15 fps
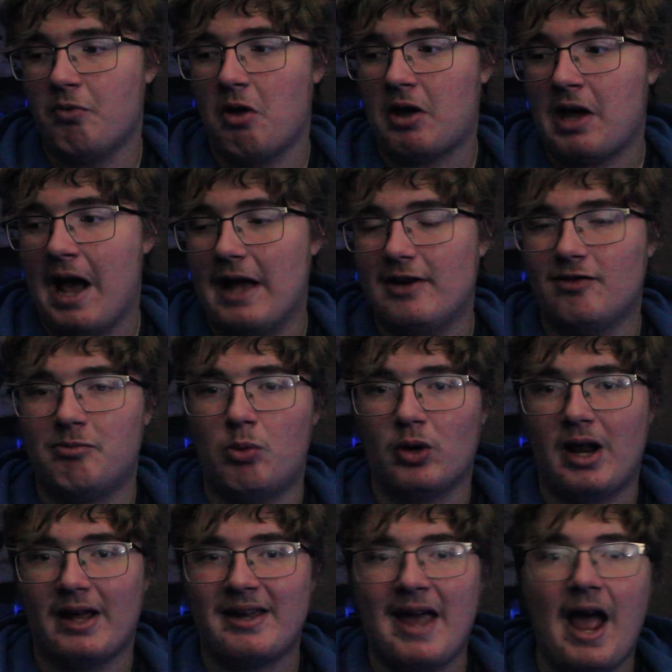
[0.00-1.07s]
kind of more
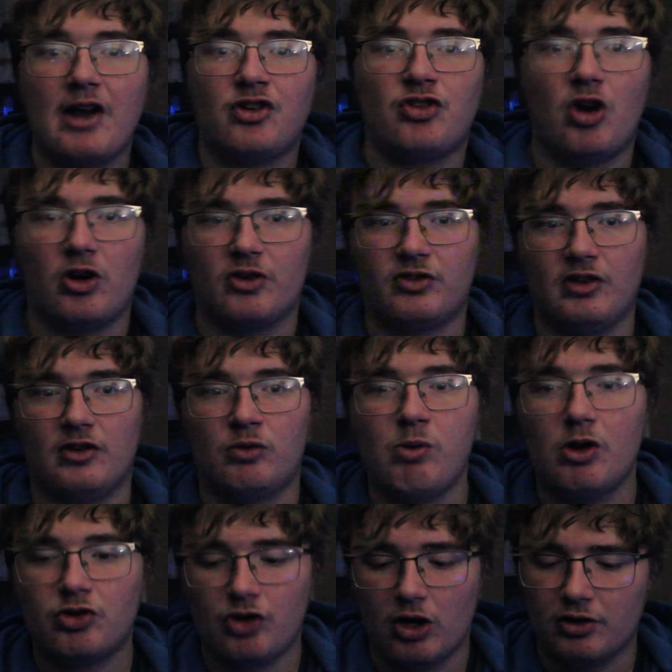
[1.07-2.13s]
like cat sharks and
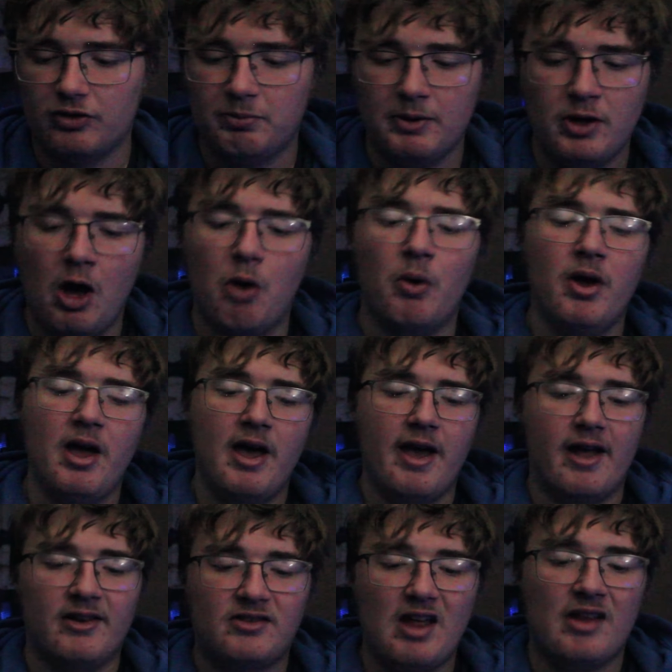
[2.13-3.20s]
swell sharks. But no,
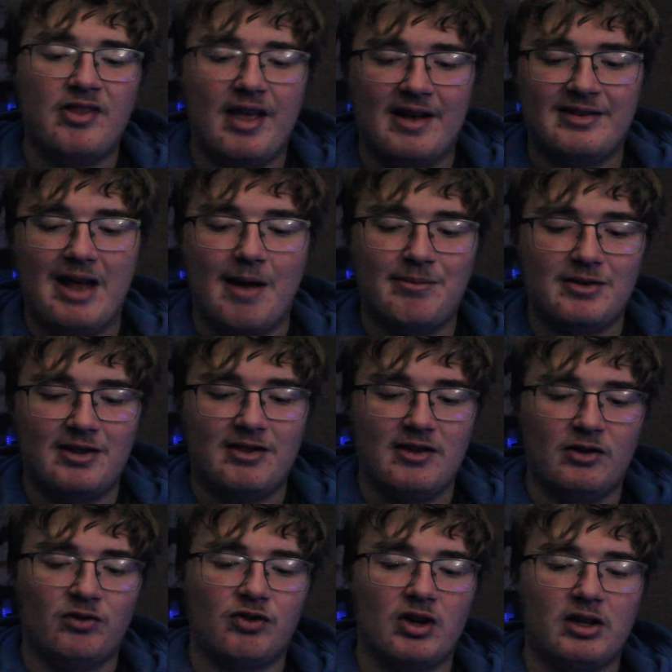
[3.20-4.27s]
instead they adapted
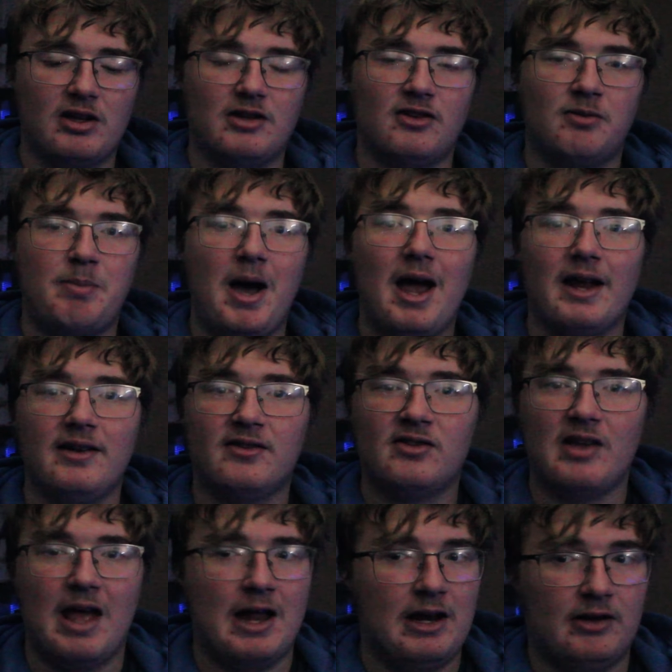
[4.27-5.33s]
these freaking spines,
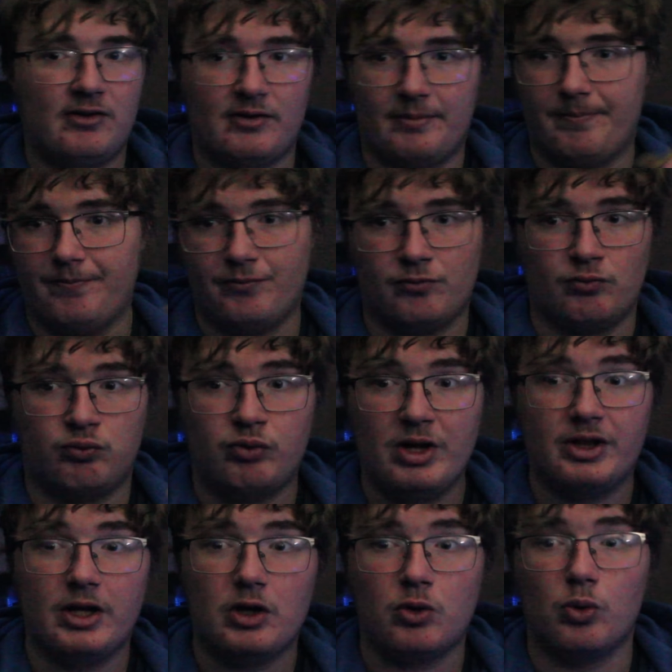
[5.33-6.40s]
and it's
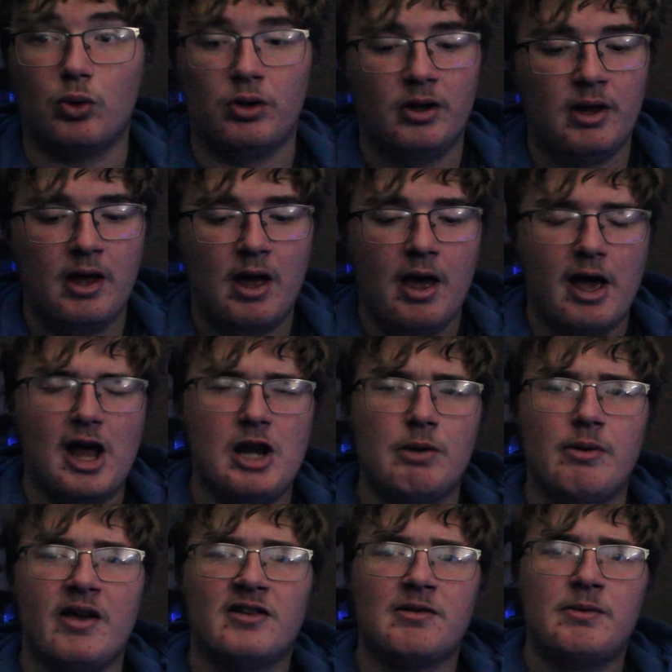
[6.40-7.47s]
really cool.
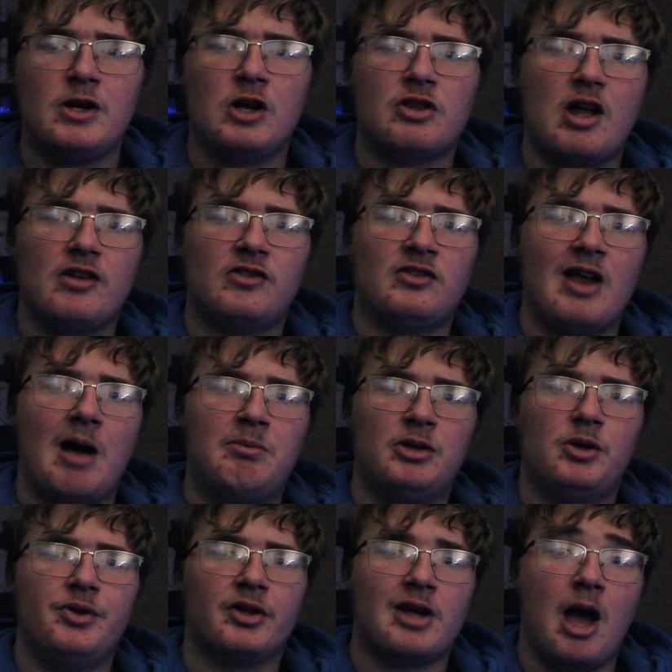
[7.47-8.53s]
Anyways, let me know your thoughts down
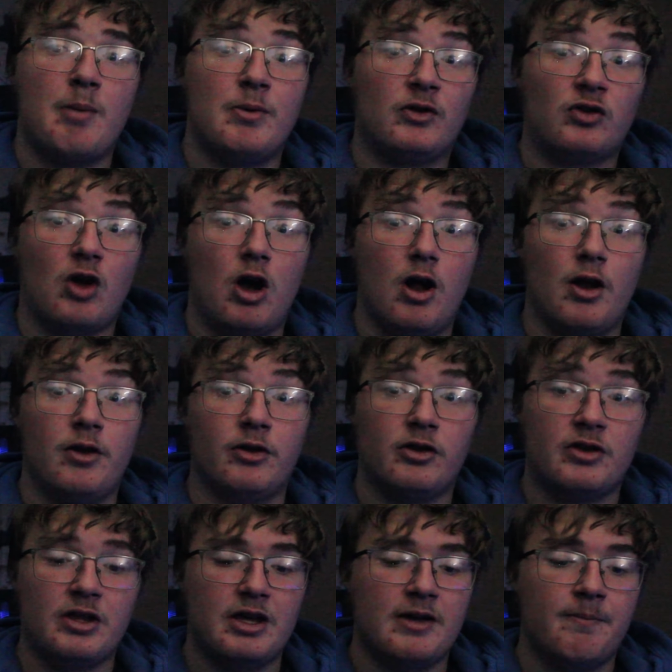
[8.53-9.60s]
below in the comments on
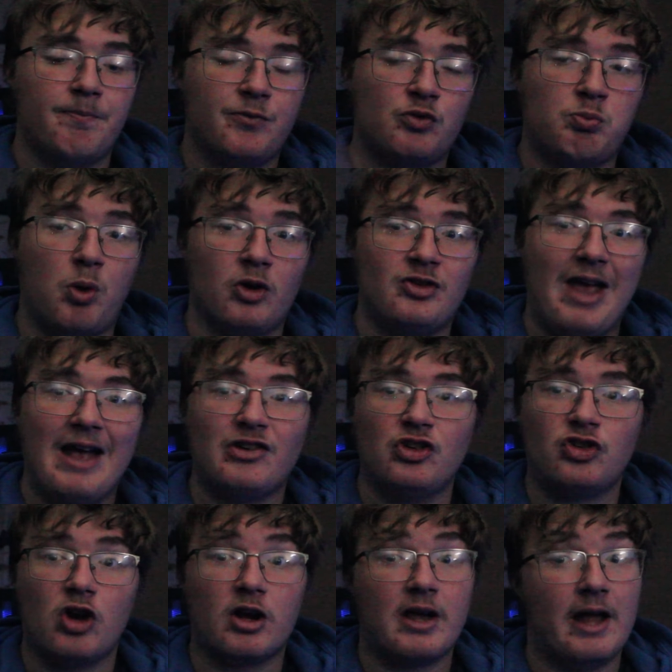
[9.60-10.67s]
the Port Jackson
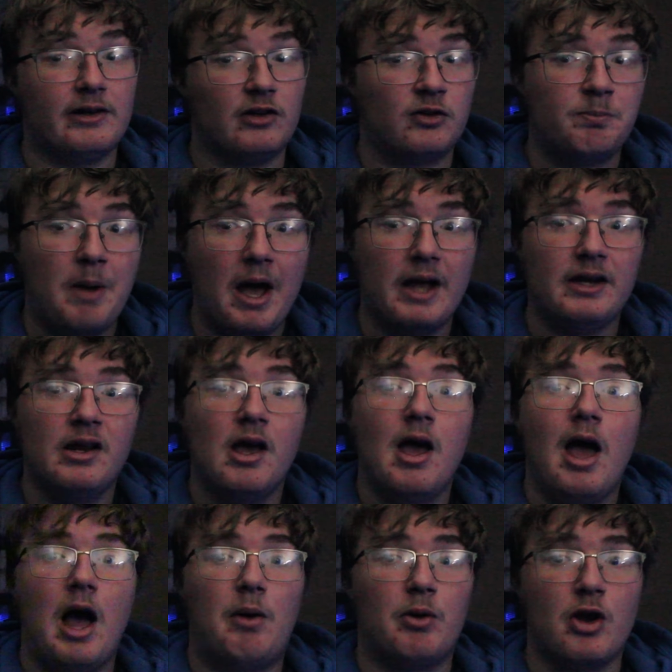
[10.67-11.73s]
shark and its spine.
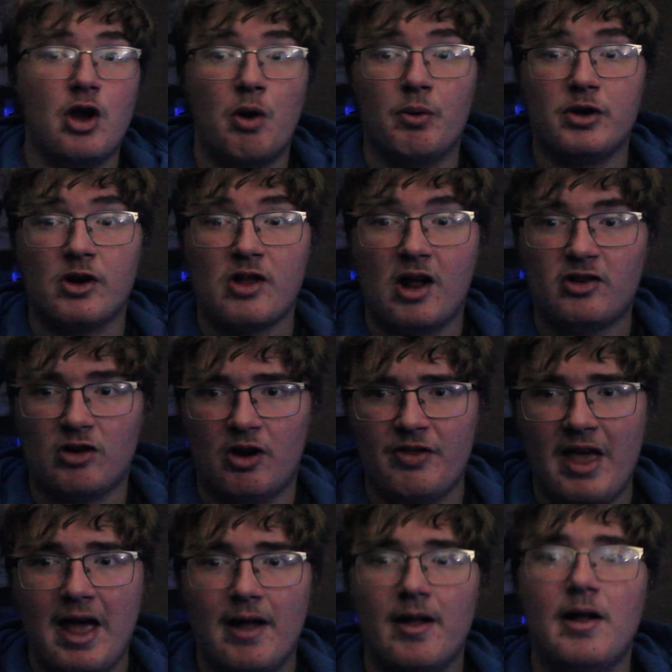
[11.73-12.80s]
I want to know what your thoughts are on
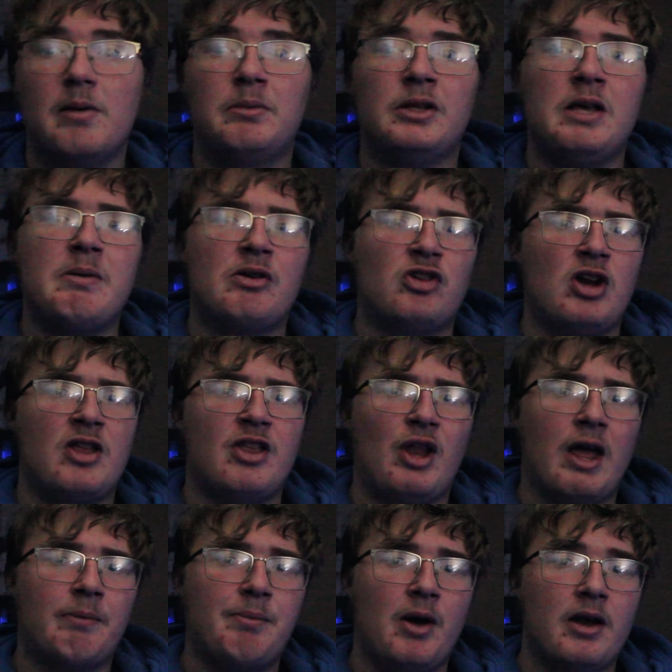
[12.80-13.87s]
that. Please be sure to hit the
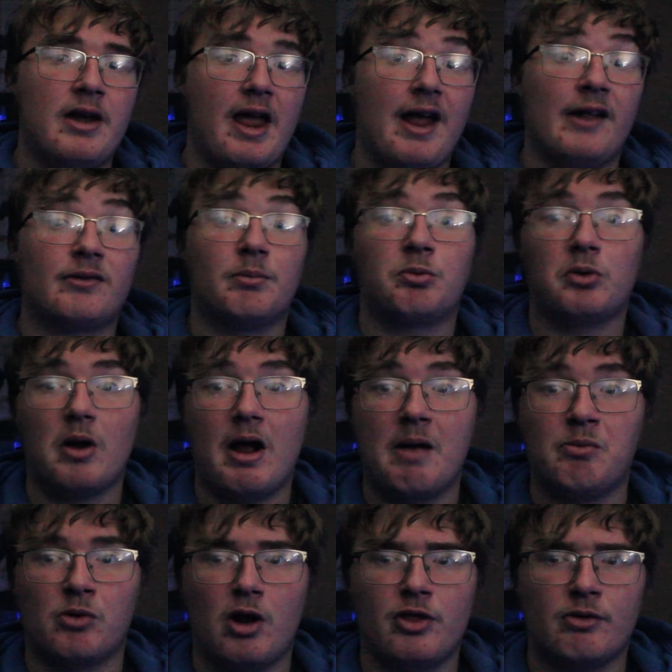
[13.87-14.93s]
like button and
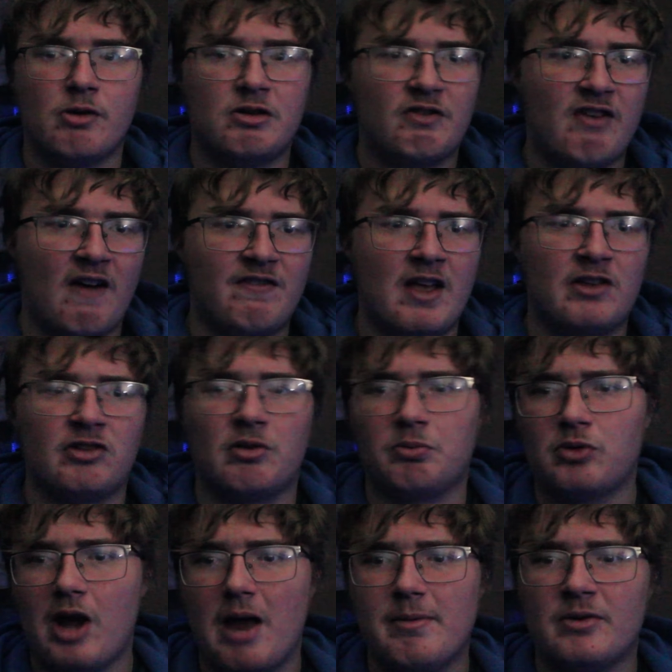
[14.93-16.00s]
subscribe. We're on the road to 5,000
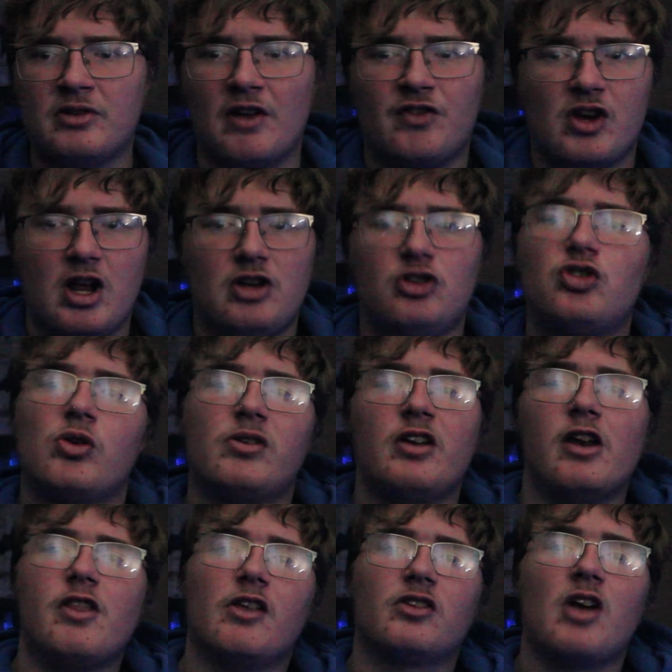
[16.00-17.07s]
subscribers. If you're interested
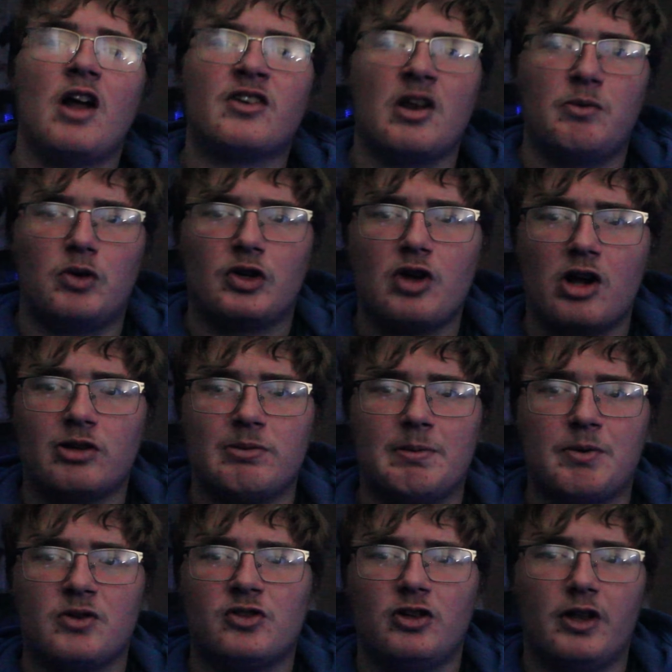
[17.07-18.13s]
in this content and want to talk to me
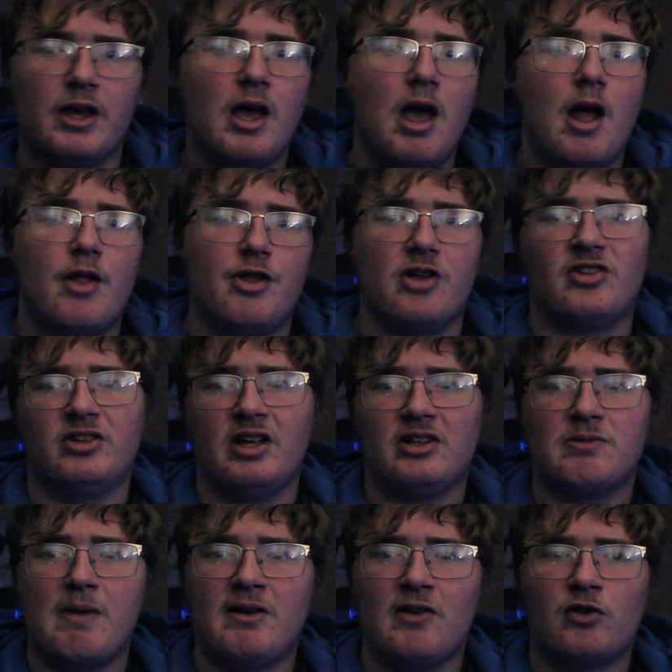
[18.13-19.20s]
personally, there's a link
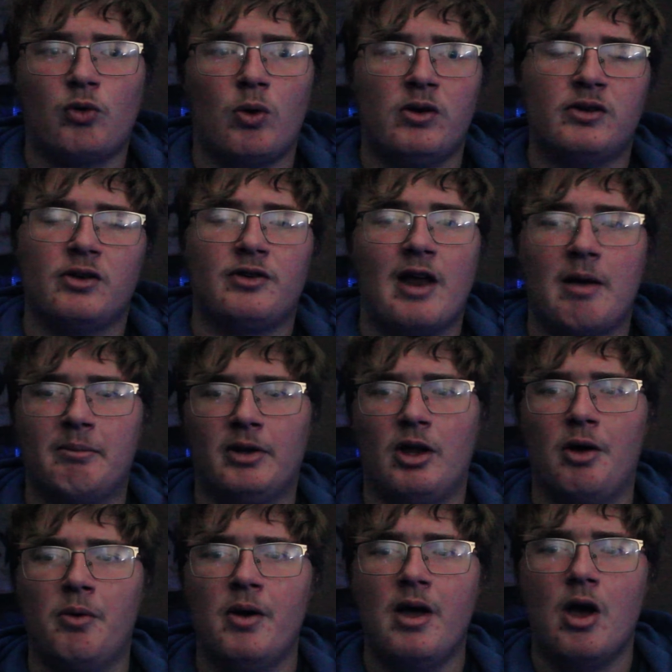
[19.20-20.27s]
to my Discord down
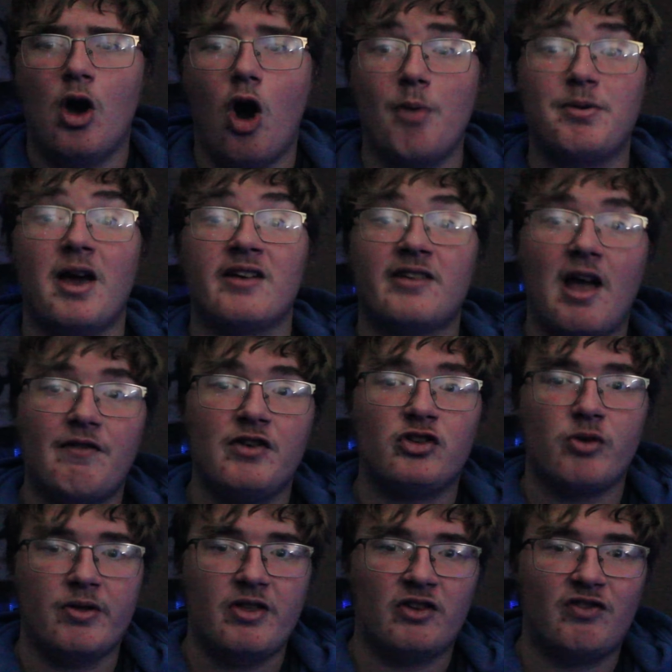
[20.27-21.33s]
below. Hope you guys have
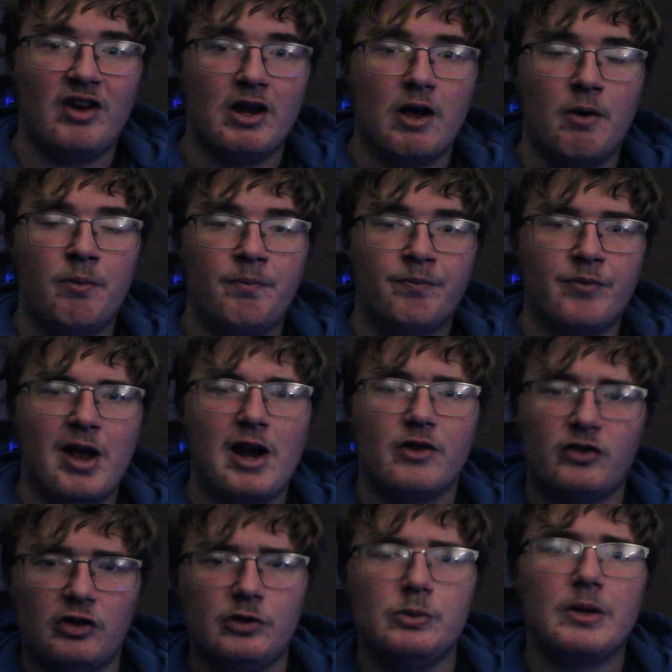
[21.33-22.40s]
enjoyed this video, and I'll
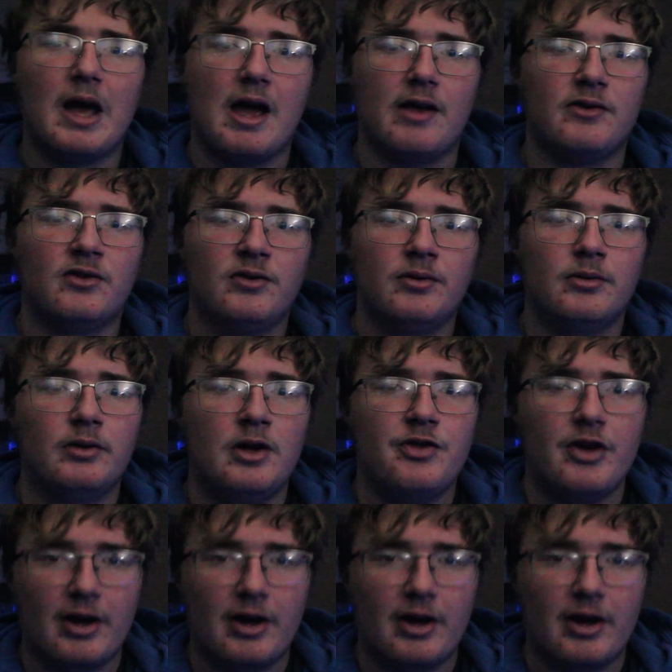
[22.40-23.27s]
see you guys in the